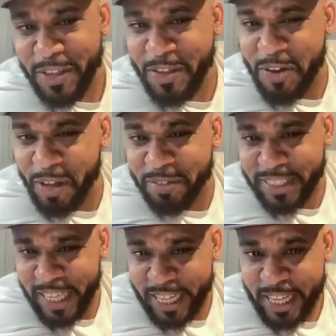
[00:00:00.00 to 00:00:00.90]
I don't know
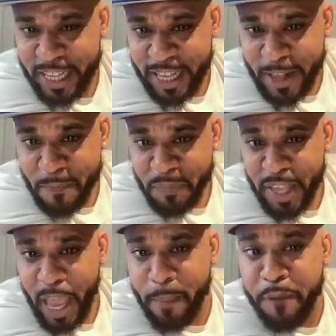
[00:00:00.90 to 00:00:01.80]
none of these niggas,
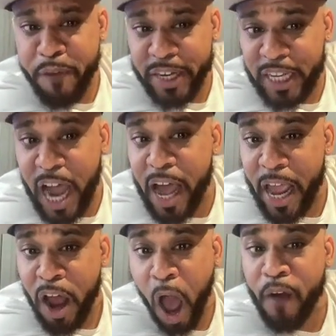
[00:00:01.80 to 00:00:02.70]
but Hollow's a
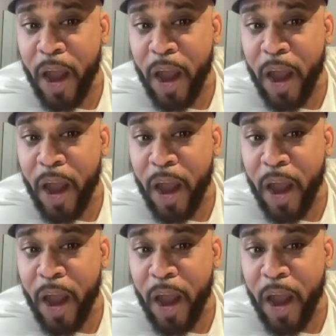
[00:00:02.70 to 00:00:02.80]
legend.